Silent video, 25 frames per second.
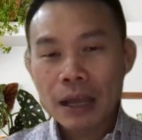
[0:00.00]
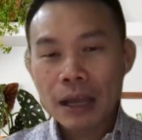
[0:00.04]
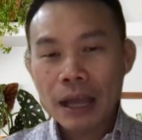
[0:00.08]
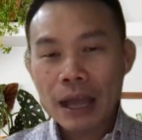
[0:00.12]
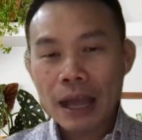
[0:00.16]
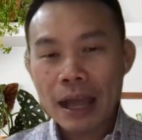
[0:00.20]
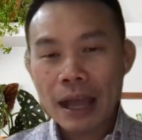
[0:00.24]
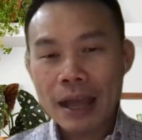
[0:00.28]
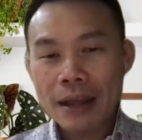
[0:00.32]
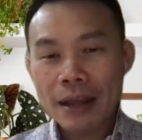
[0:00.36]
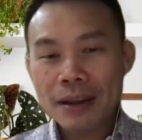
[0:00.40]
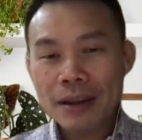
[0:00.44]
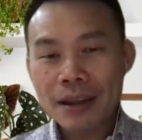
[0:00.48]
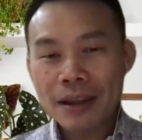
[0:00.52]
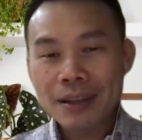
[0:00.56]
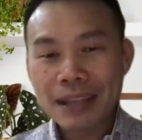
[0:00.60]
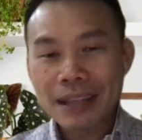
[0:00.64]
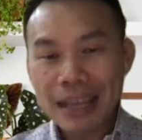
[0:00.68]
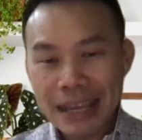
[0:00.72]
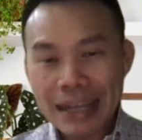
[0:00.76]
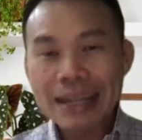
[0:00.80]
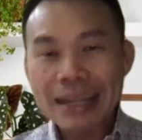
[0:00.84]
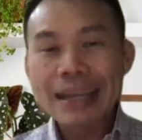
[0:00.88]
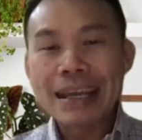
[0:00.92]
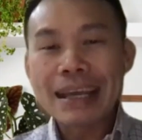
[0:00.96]
And
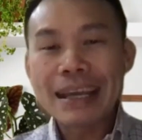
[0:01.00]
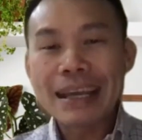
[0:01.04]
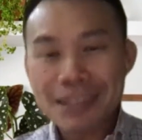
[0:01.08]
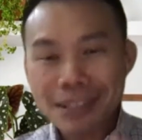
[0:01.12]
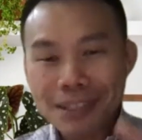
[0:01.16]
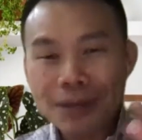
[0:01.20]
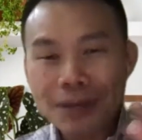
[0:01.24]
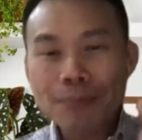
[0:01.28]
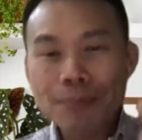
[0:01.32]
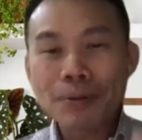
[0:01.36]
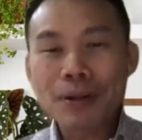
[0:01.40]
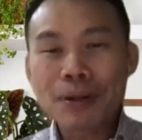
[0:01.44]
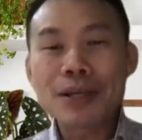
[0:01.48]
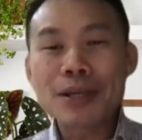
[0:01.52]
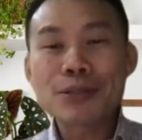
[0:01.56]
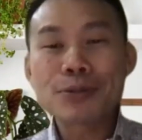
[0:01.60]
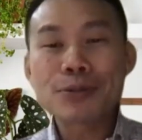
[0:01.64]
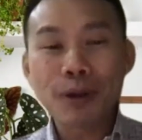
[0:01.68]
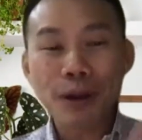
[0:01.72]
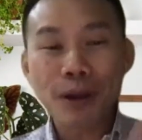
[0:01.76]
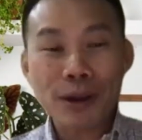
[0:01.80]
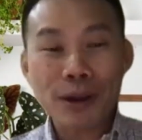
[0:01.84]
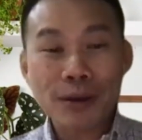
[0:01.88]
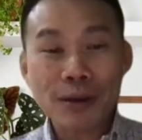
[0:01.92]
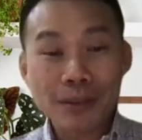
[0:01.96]
it is the place
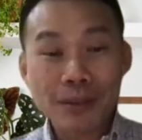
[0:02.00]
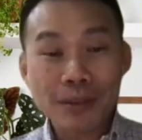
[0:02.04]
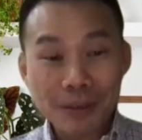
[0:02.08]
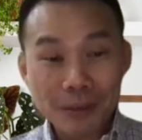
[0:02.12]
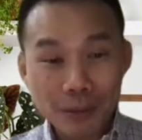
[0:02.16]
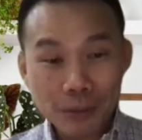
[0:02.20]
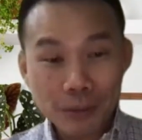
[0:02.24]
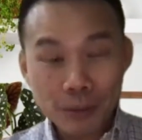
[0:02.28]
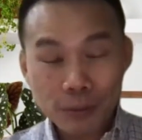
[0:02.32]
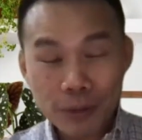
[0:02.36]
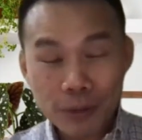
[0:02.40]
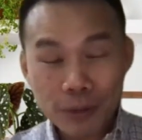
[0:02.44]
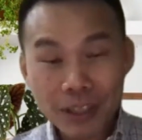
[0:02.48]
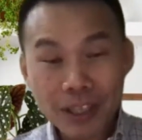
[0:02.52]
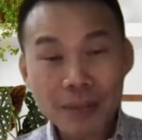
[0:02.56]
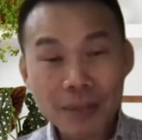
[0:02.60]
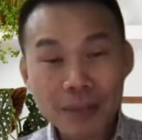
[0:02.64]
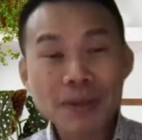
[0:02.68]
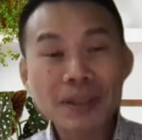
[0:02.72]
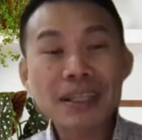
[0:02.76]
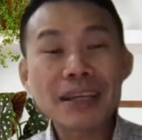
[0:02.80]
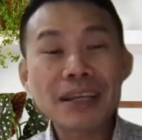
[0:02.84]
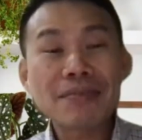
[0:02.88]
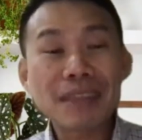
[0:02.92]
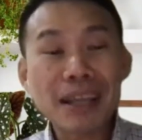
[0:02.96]
where what they
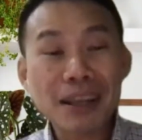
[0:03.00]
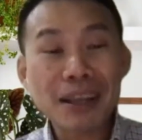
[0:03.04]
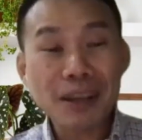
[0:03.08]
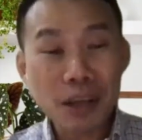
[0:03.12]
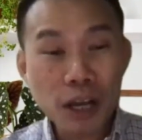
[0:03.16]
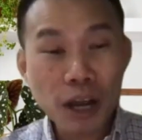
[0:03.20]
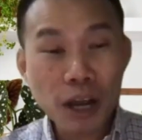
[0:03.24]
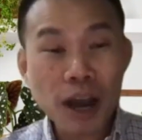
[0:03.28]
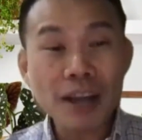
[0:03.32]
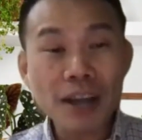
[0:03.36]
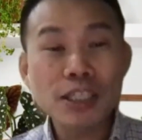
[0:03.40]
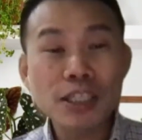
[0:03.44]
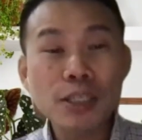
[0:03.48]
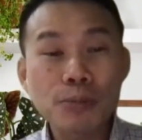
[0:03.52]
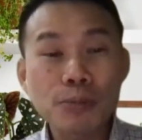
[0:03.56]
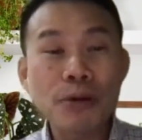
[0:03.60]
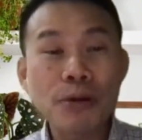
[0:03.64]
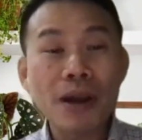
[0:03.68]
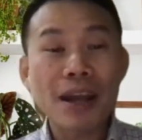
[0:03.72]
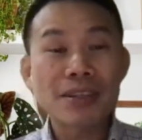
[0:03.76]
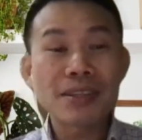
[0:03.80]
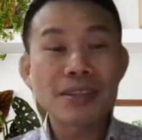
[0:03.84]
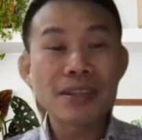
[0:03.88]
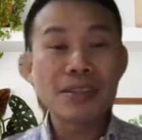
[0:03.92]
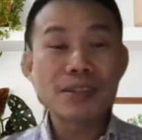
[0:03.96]
believe that God's
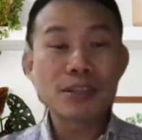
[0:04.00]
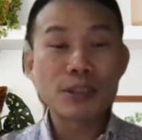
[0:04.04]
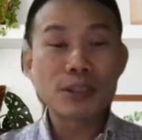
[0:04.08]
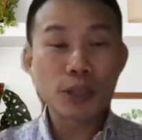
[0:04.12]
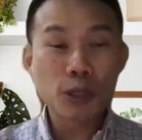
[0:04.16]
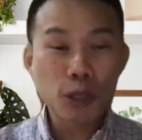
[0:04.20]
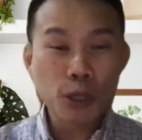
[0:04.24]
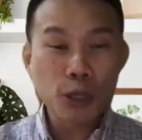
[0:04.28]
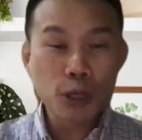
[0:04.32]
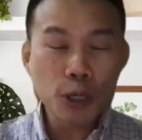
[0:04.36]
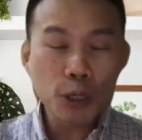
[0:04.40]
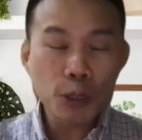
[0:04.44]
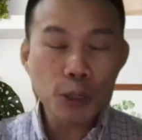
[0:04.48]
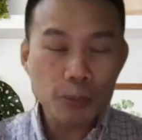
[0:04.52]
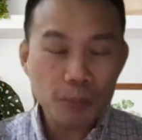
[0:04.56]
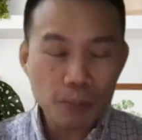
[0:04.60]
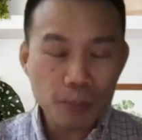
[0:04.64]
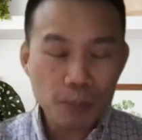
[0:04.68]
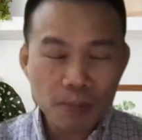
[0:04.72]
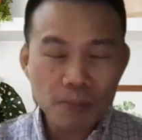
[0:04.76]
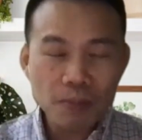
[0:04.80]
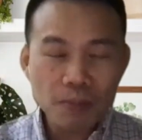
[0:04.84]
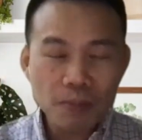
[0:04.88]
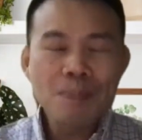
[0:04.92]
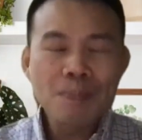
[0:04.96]
presence could
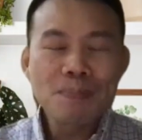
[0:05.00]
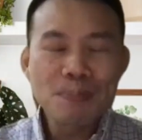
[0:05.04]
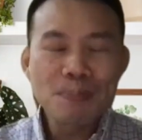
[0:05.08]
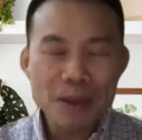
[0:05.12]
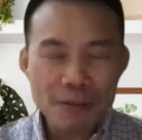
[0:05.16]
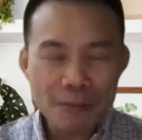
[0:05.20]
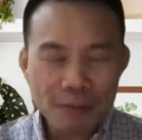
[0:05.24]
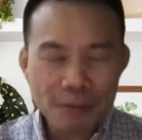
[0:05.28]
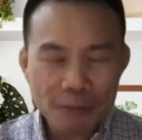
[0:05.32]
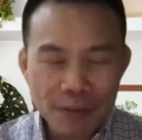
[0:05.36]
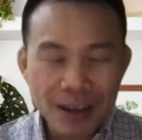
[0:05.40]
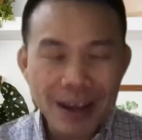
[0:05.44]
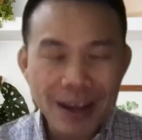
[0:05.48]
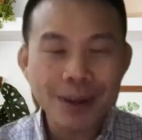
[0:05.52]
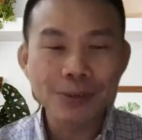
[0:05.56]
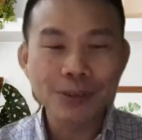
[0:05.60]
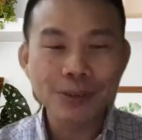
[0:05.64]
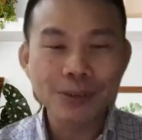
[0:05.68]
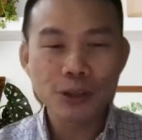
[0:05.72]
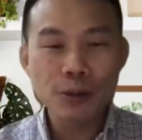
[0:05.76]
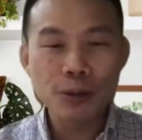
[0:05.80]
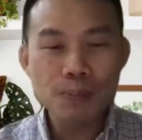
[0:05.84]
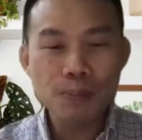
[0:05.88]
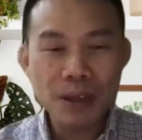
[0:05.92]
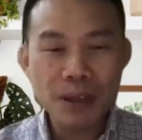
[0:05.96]
be felt,
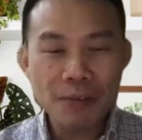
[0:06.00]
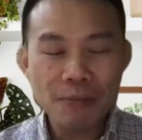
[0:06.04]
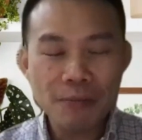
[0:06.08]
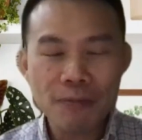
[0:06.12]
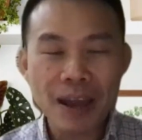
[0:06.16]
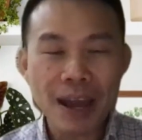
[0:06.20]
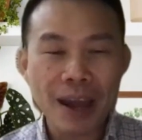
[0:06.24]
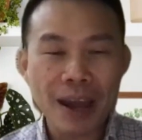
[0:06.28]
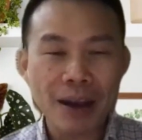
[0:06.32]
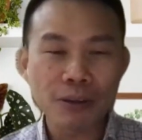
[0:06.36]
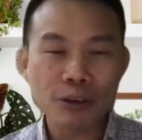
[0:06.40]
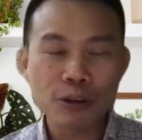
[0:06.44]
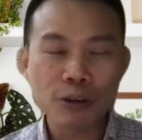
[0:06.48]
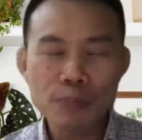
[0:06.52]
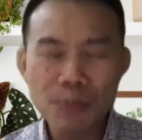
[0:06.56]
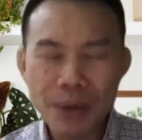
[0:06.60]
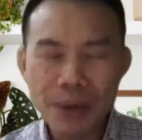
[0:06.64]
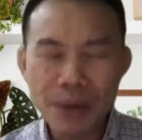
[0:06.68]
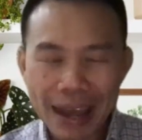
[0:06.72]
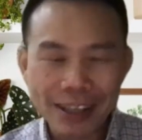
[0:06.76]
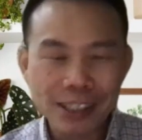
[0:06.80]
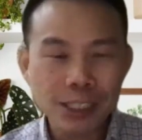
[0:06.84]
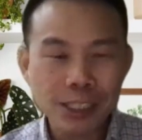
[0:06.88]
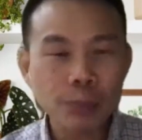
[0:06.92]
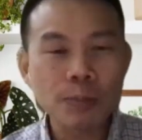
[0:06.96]
could be found, could be
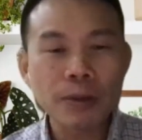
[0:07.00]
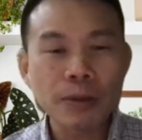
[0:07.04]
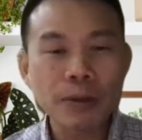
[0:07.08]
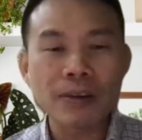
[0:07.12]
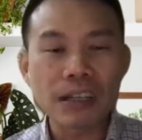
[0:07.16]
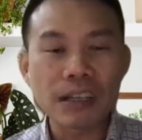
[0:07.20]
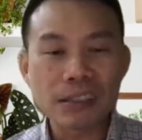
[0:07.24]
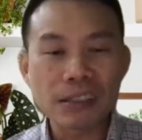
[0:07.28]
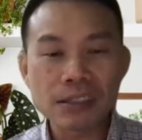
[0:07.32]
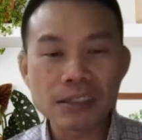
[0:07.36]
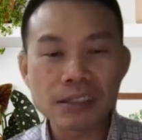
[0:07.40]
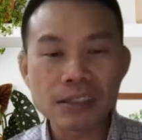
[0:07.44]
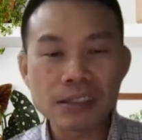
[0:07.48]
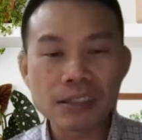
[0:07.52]
experienced.